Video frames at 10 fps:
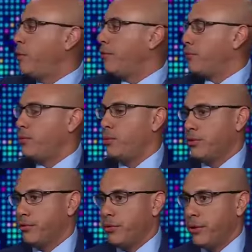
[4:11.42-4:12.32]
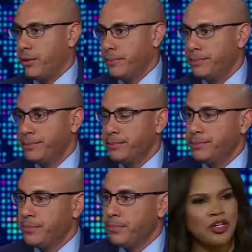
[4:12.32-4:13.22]
Nikki Haley's doing better in New
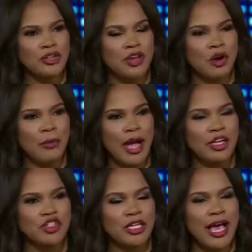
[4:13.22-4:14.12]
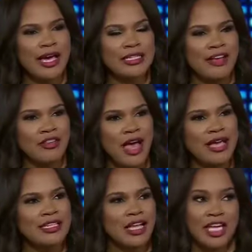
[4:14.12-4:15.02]
Hampshire, though, right? And she has, after
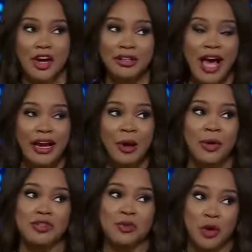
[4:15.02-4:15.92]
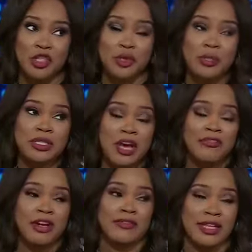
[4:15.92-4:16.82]
that, South Carolina, which, of course, she was the
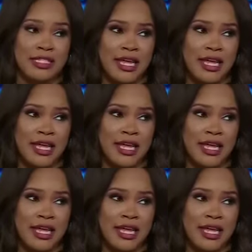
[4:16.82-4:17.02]
governor of that